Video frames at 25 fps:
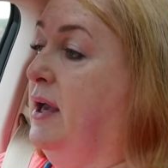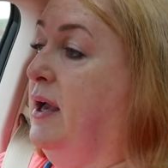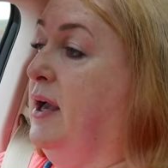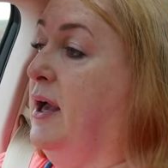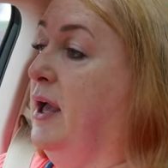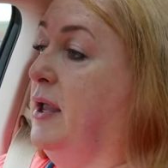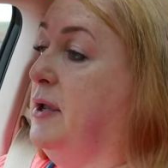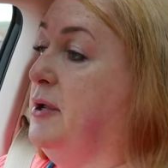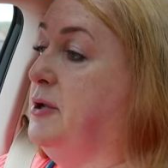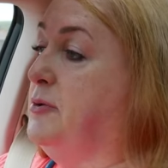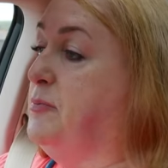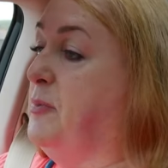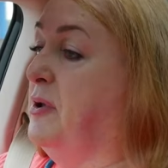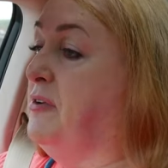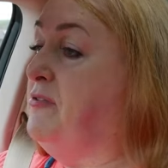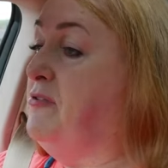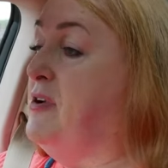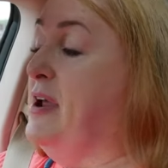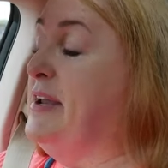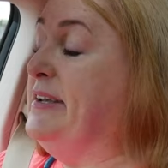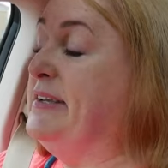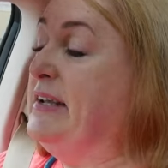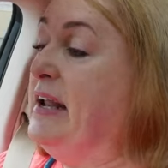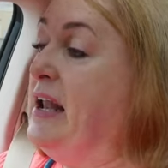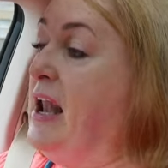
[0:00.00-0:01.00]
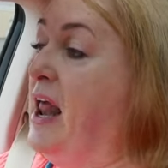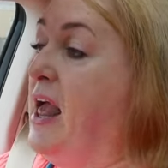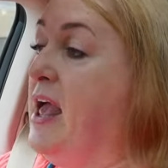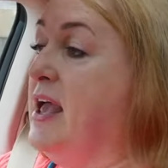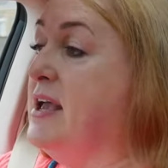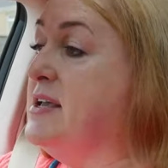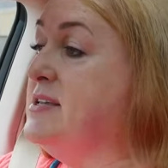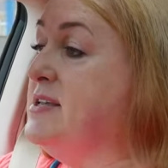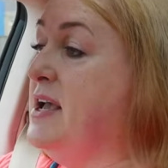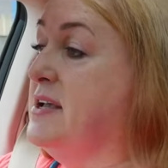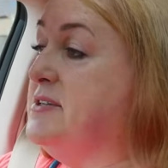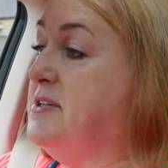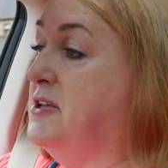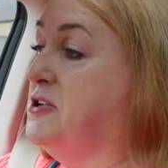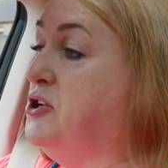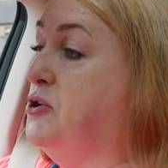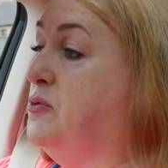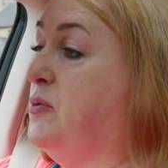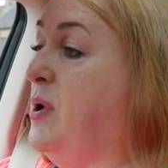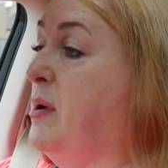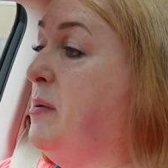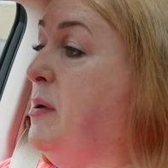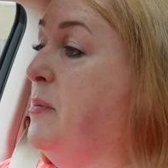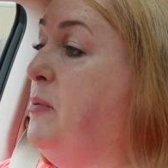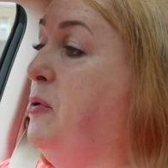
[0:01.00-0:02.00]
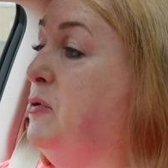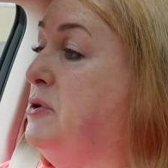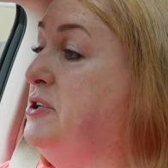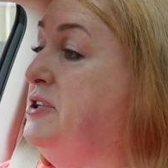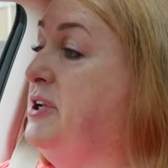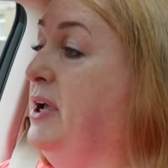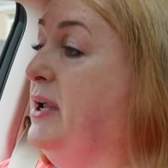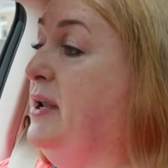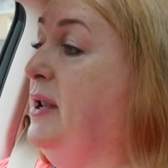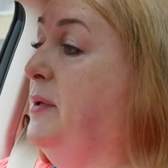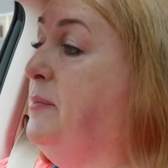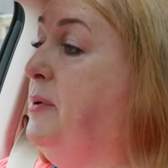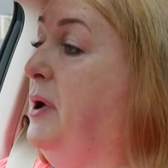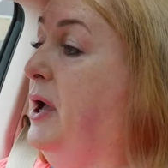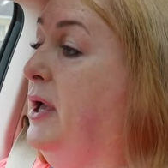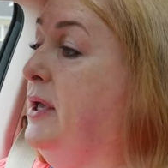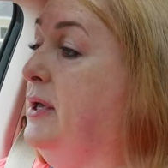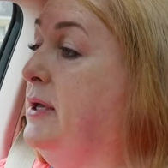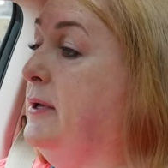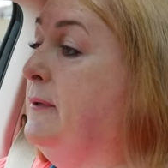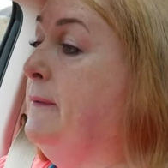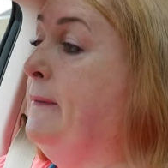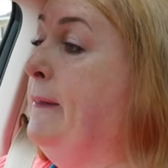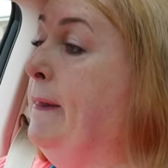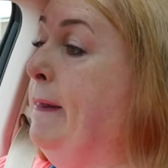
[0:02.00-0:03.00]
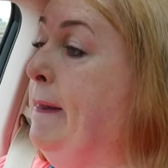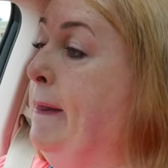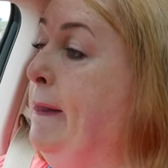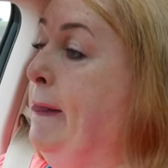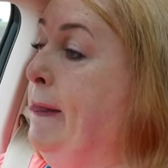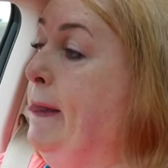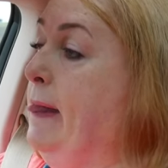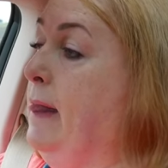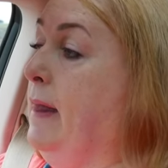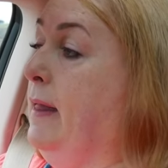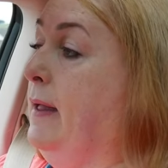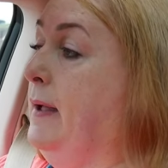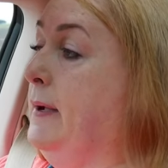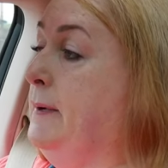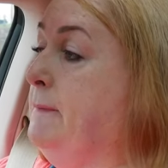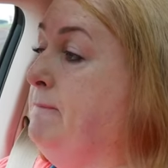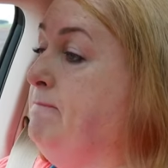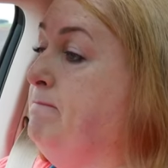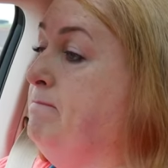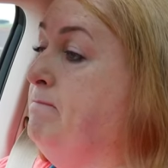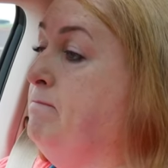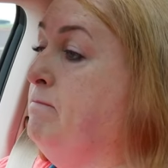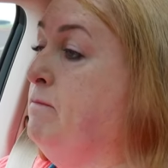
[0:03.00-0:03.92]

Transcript: And my friend Claire says I should wear my ponytail up higher, um,